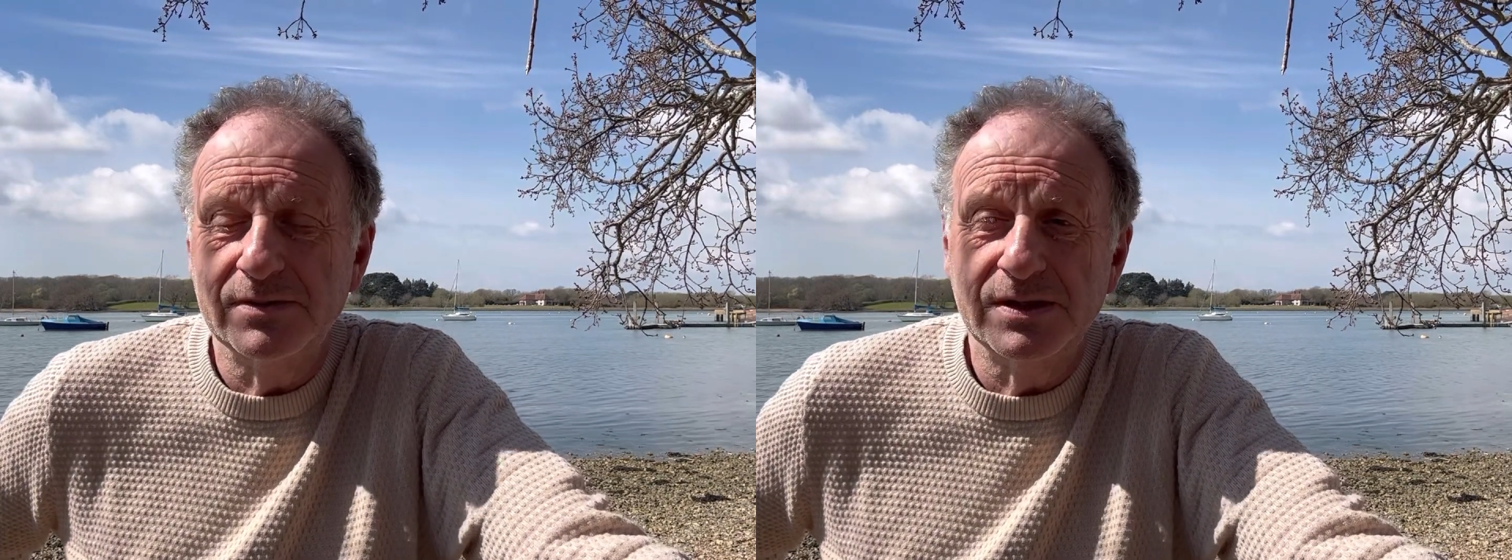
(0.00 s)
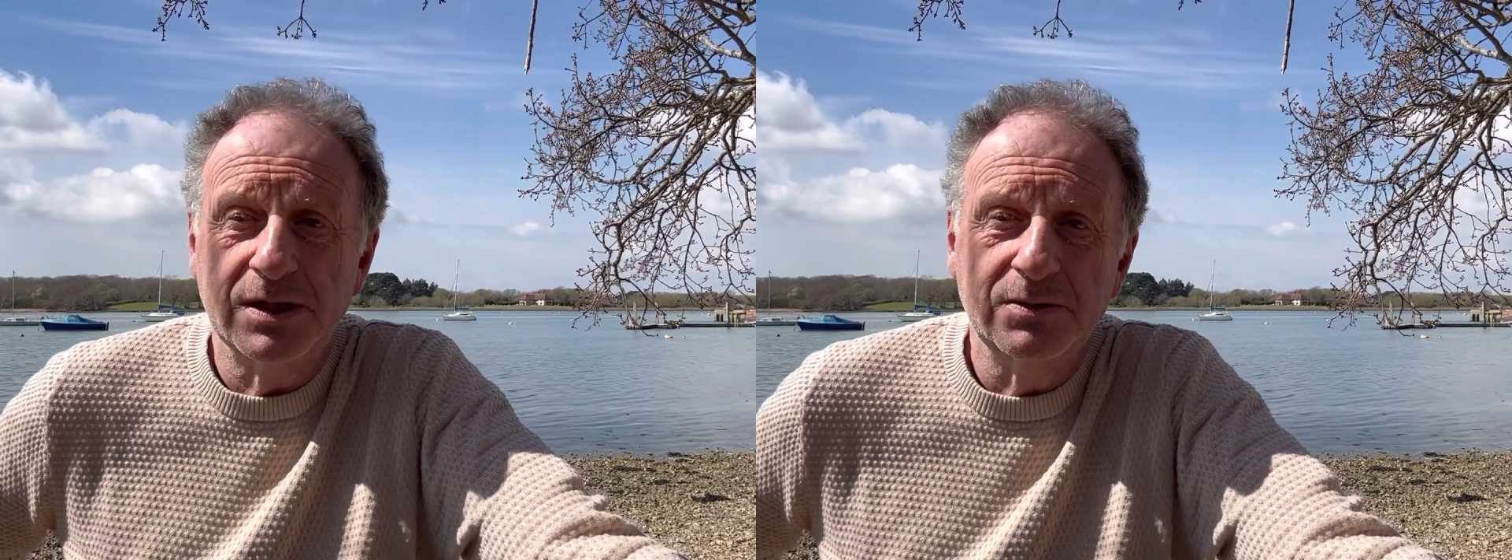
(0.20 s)

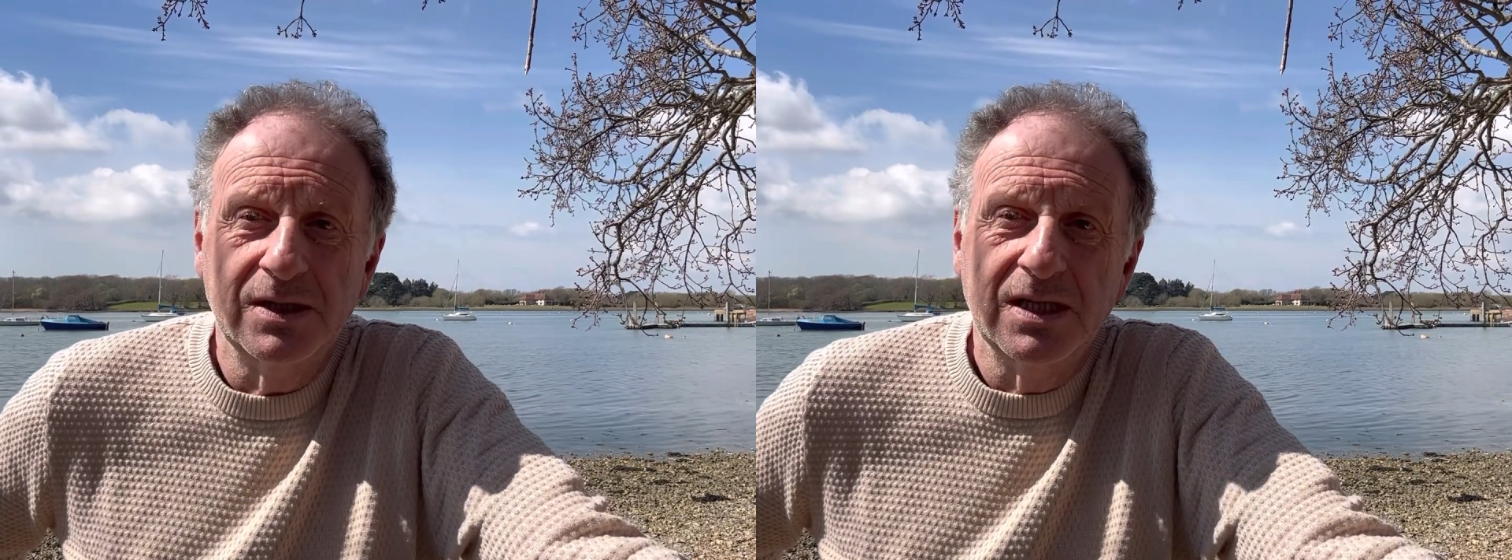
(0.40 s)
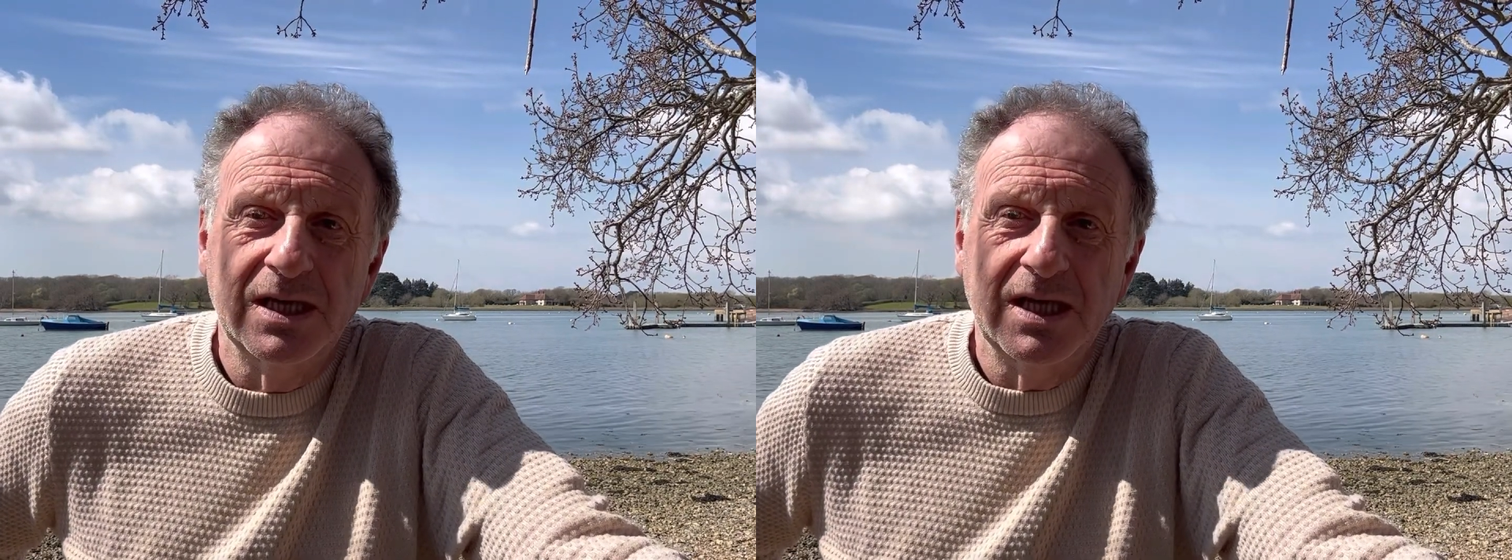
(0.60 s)
So
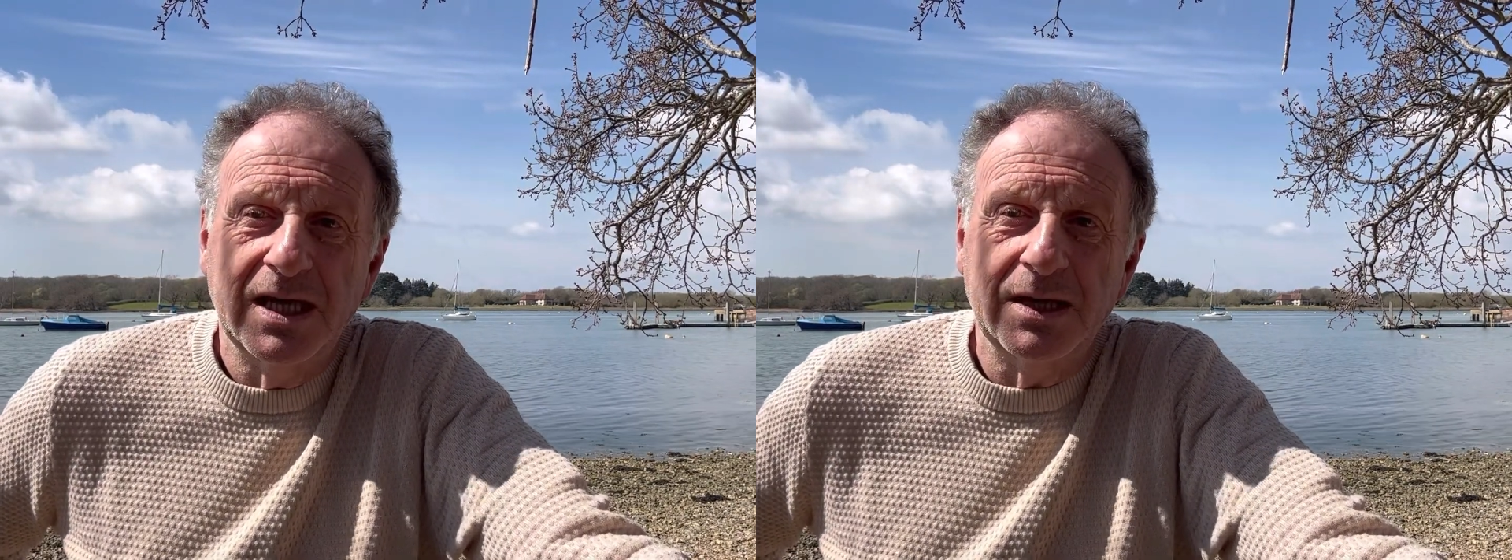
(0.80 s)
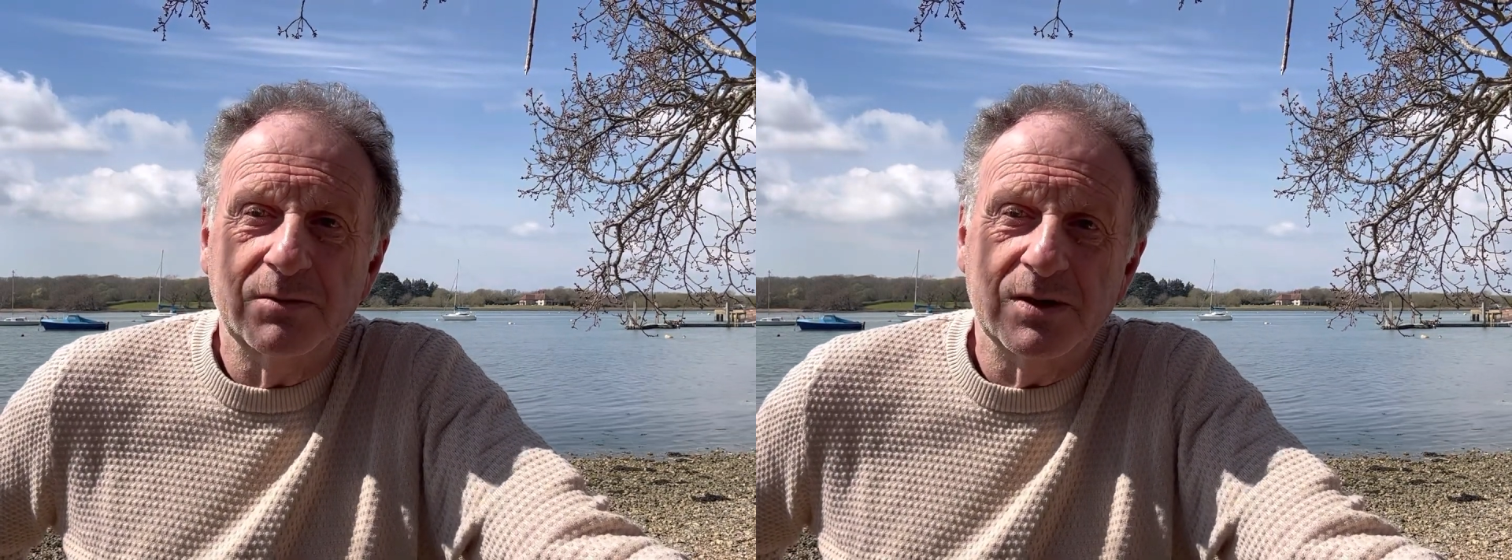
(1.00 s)

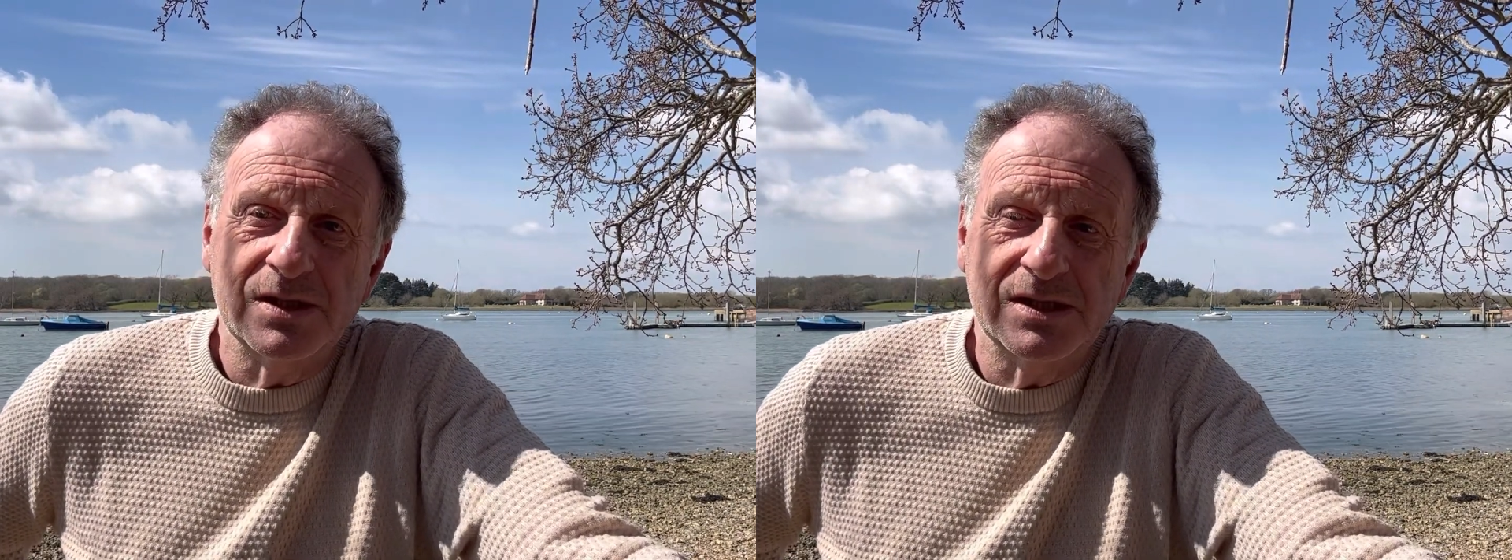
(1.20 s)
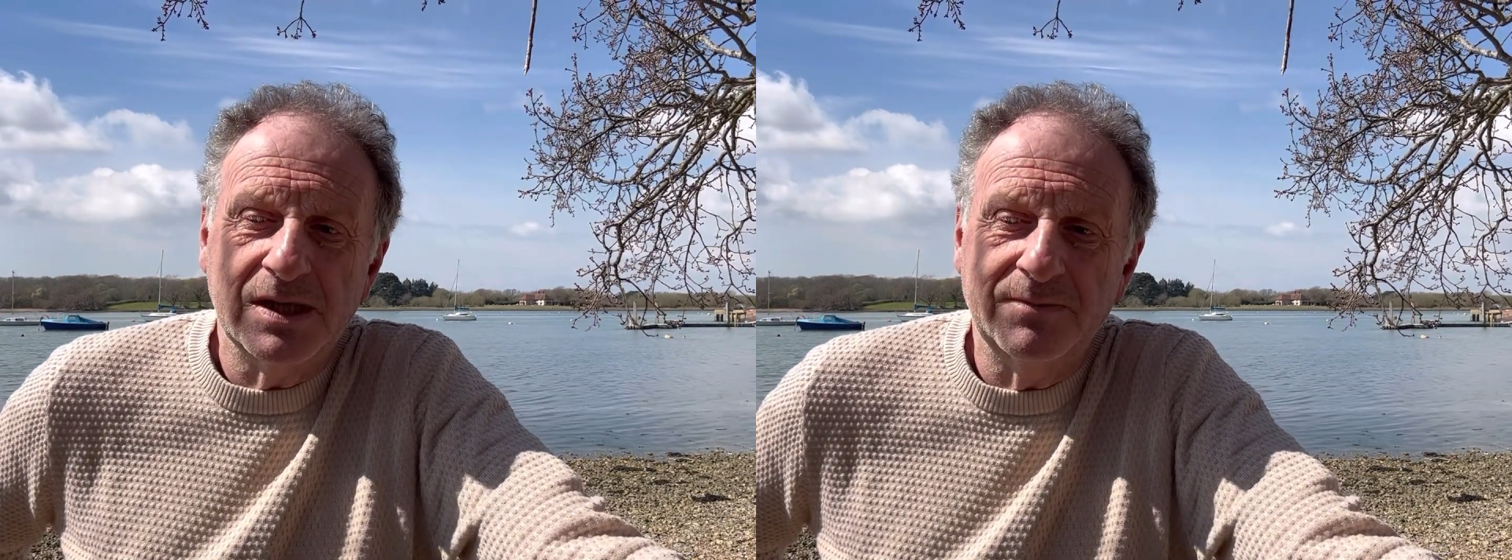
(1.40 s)
it
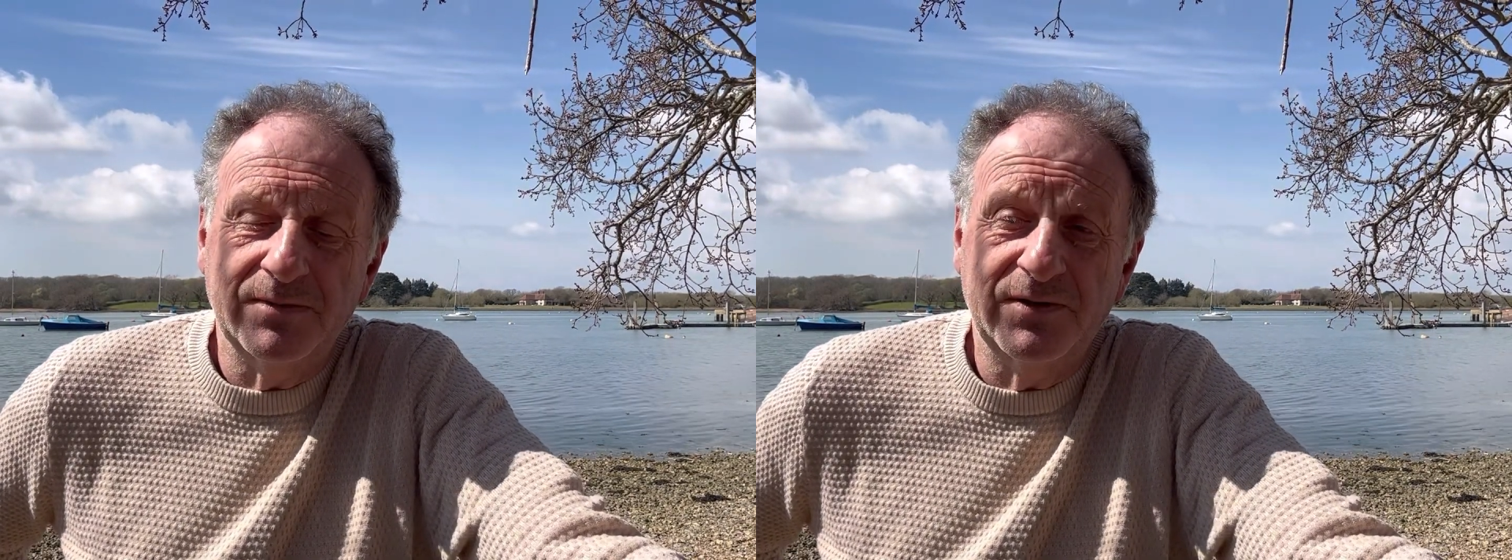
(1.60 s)
was um,